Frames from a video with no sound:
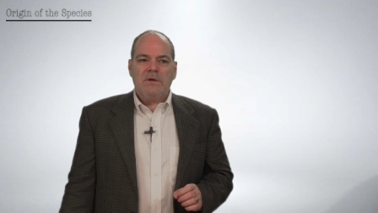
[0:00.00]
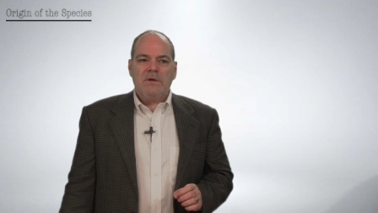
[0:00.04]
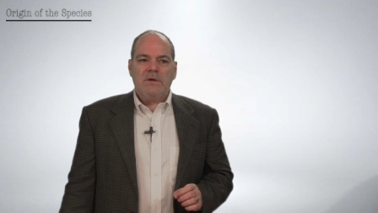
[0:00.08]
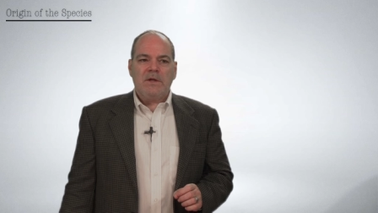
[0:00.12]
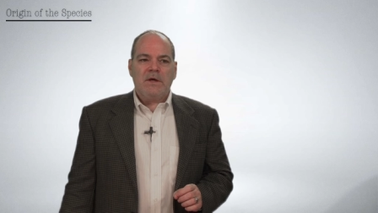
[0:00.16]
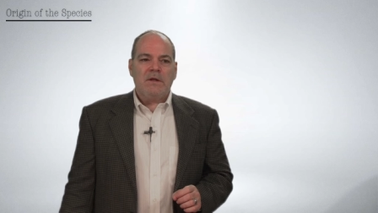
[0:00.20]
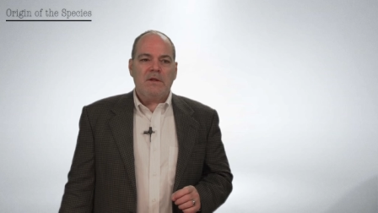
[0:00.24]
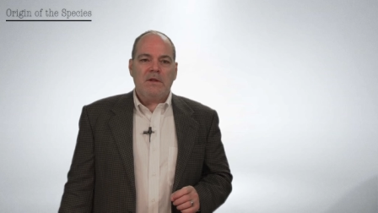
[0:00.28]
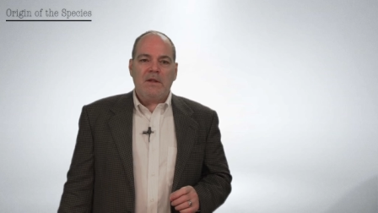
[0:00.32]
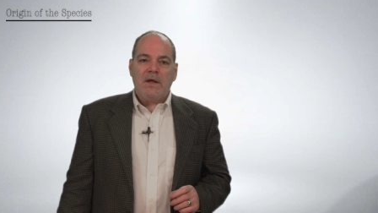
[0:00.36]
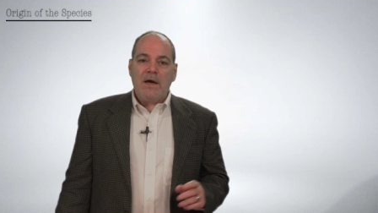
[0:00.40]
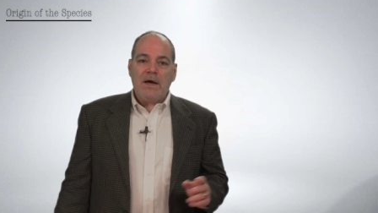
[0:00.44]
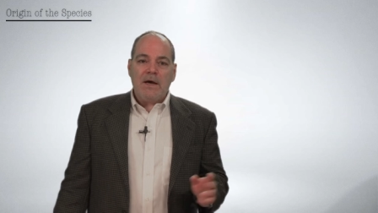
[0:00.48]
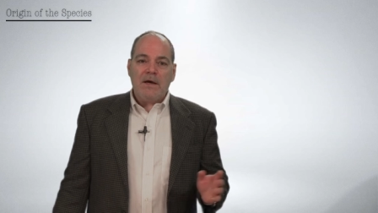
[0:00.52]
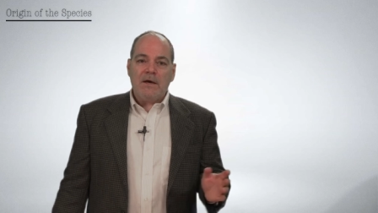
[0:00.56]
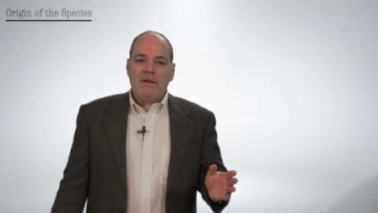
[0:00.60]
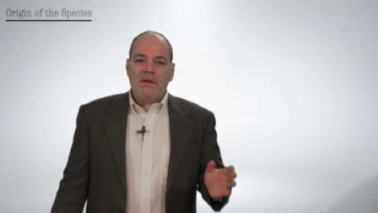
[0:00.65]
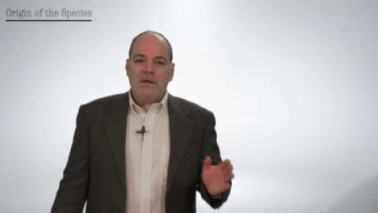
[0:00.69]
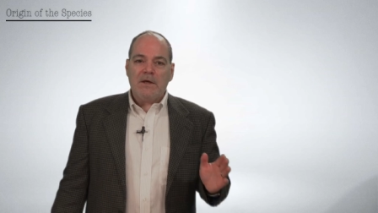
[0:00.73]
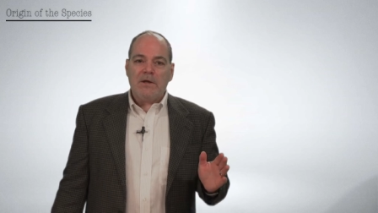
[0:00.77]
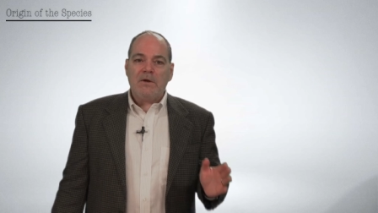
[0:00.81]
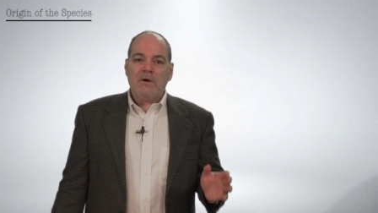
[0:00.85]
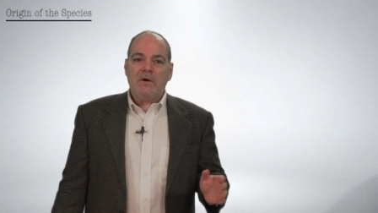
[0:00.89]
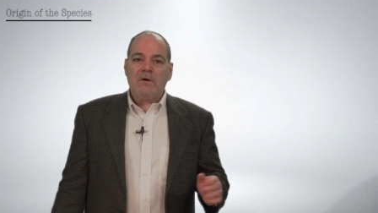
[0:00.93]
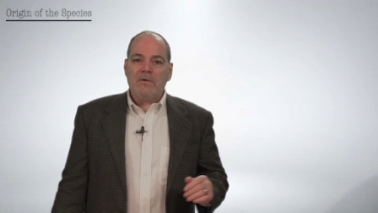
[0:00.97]
Now, Lyell
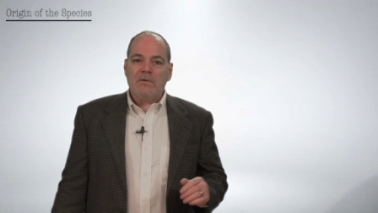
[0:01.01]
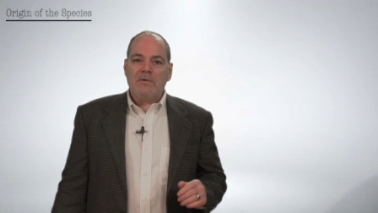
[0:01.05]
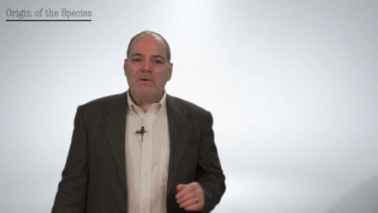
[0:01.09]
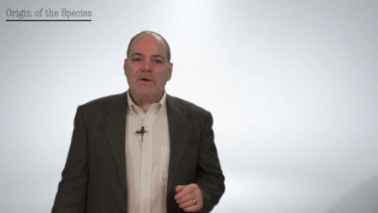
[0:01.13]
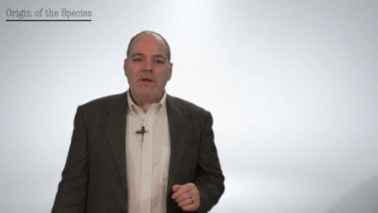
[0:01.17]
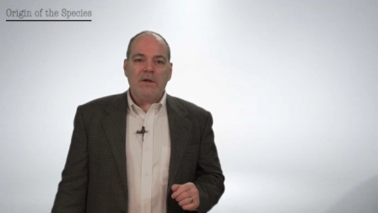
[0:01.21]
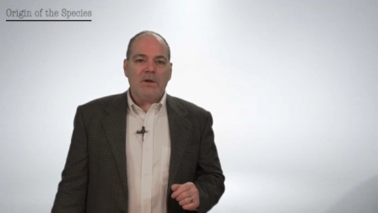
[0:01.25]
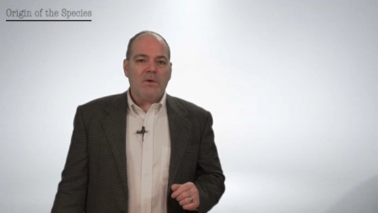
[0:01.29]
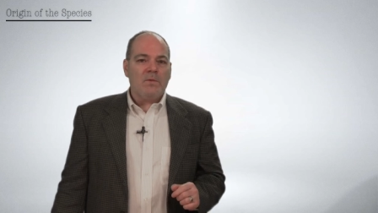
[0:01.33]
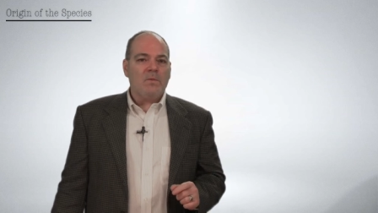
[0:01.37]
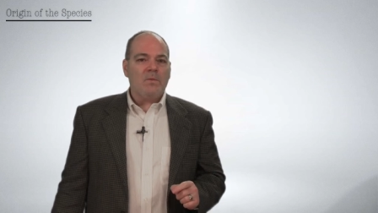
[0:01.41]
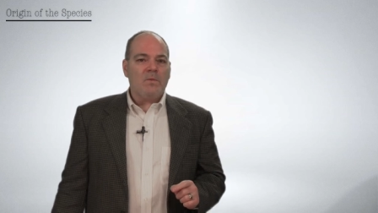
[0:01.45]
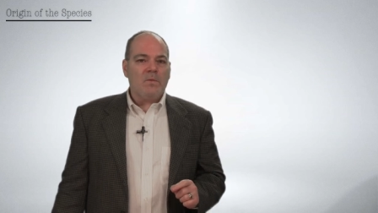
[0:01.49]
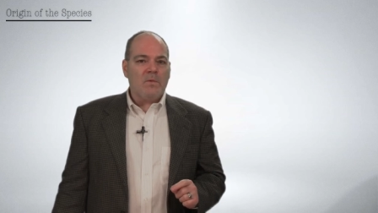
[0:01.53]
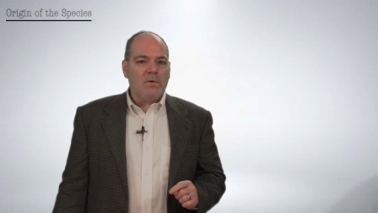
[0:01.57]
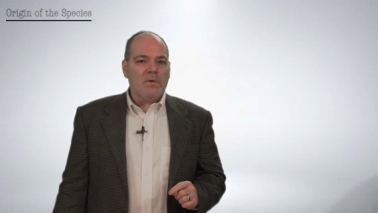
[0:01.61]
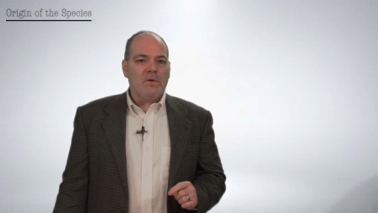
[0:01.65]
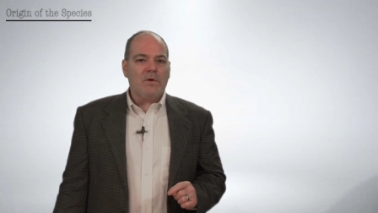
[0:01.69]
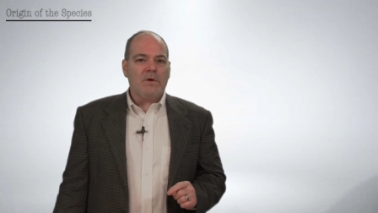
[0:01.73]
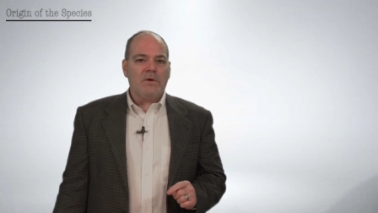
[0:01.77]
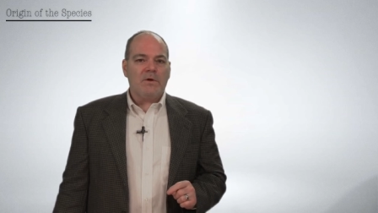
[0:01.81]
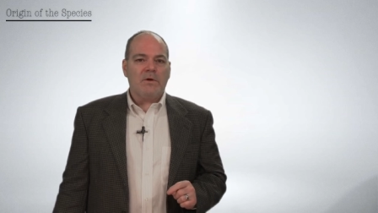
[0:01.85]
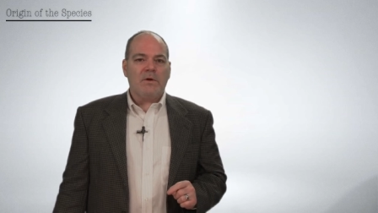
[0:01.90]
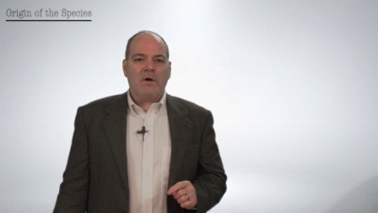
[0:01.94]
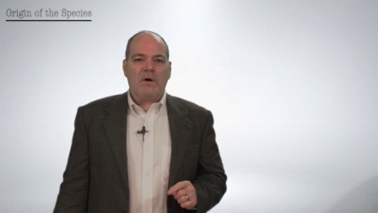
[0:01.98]
had already
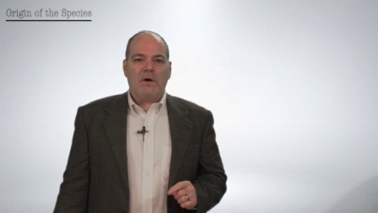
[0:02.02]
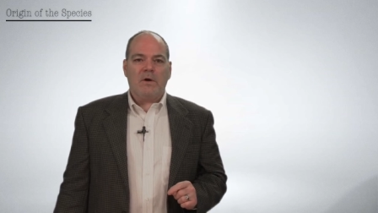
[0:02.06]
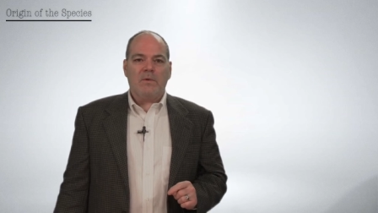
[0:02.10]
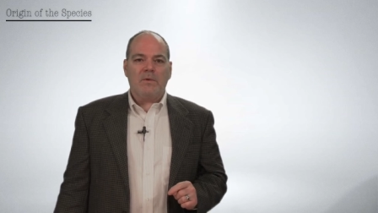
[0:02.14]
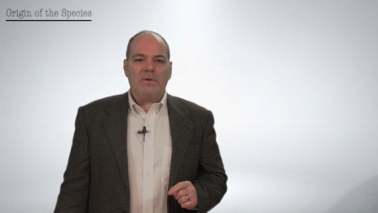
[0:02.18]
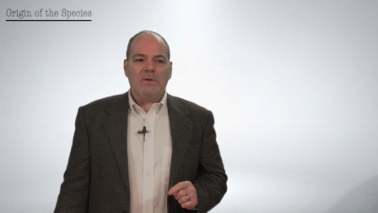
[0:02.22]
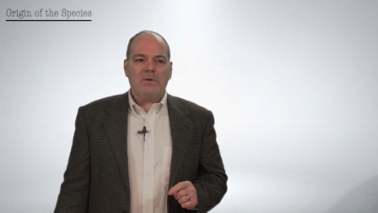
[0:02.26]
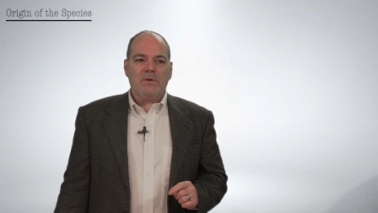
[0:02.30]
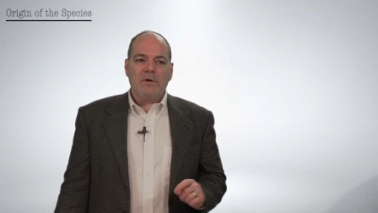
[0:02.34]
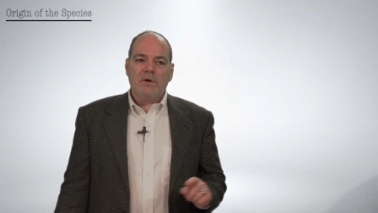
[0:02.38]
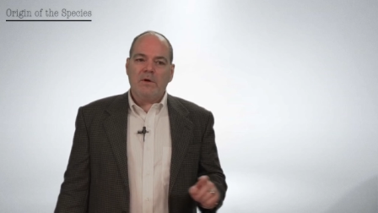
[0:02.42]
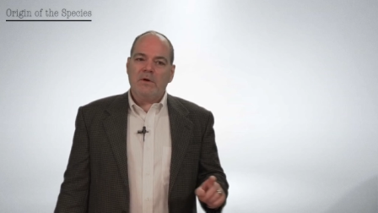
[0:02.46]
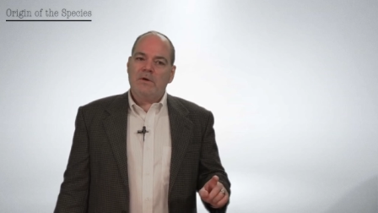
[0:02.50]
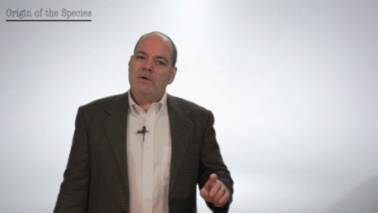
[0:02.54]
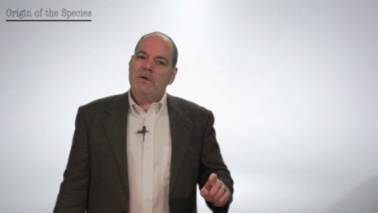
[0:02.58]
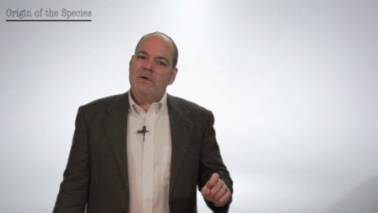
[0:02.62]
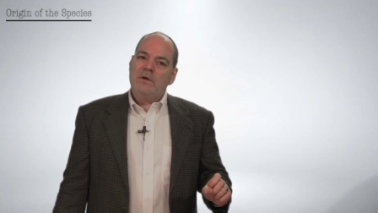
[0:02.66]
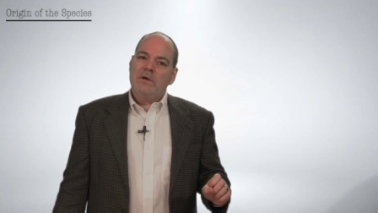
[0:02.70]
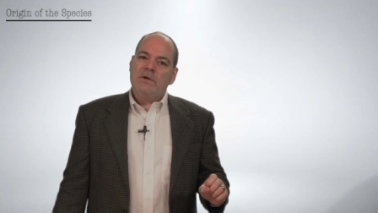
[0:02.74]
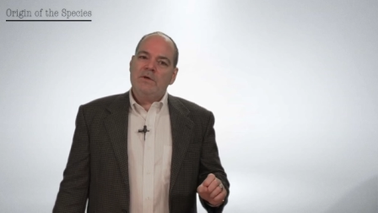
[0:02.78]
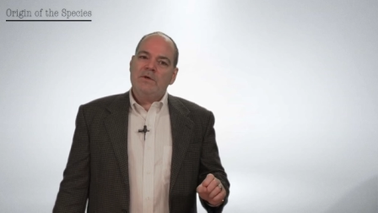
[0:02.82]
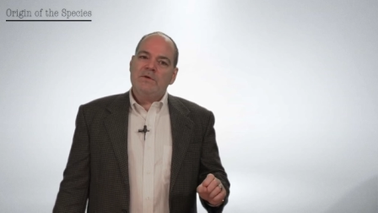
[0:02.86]
warned Darwin, look,